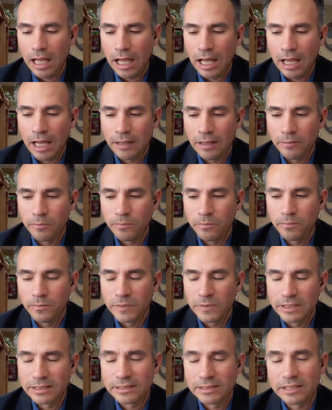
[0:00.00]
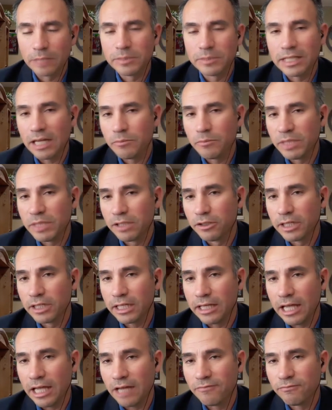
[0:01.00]
I this is something I've been
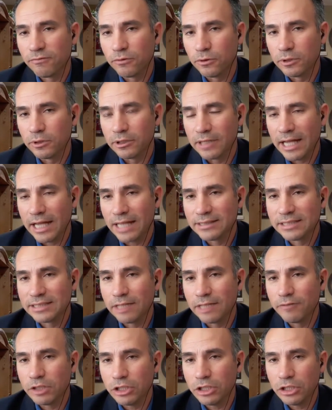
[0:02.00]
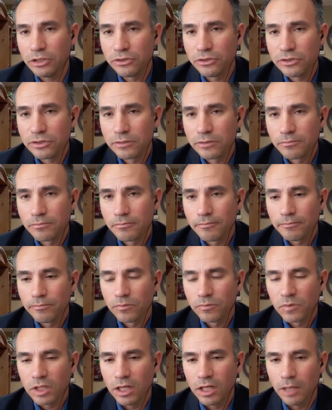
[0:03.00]
looking at for the last 7 years,
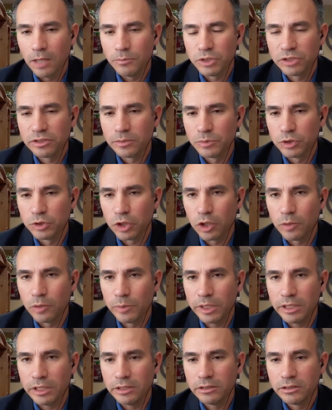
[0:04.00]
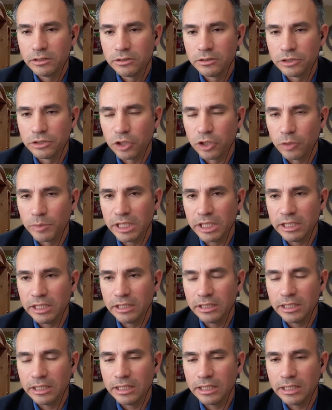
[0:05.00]
just observing,
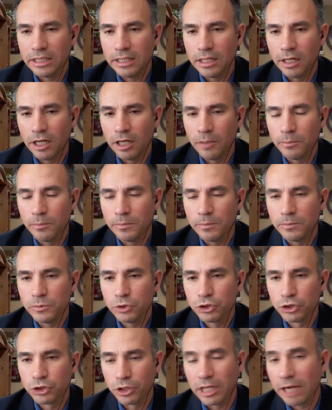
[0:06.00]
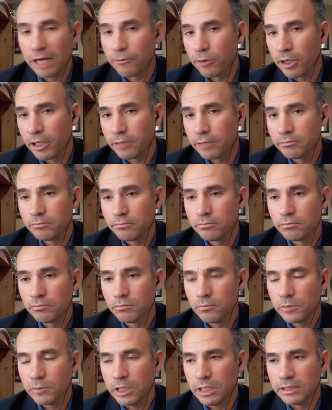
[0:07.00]
determining, should I run?
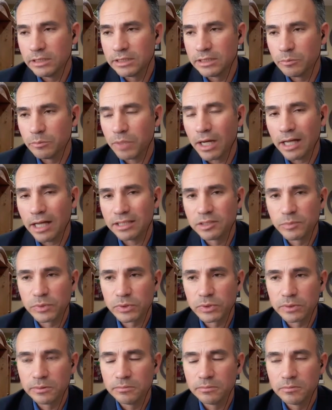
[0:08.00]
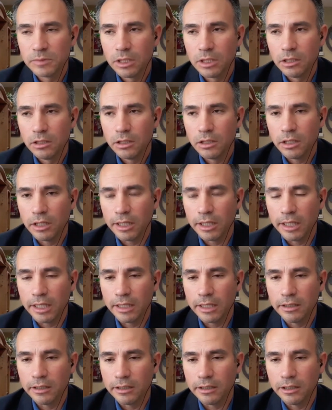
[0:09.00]
Is it possible?
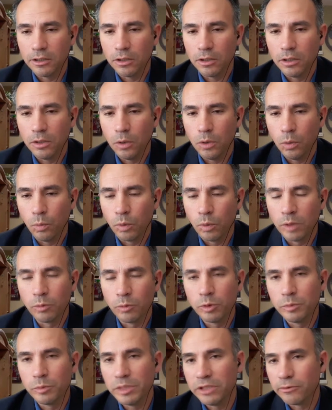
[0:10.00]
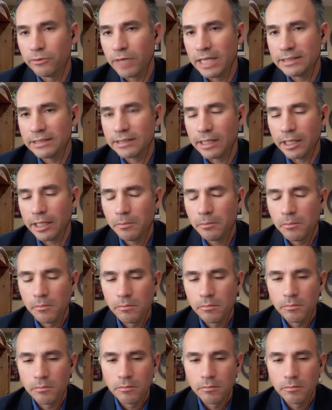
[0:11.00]
And when would be the right time?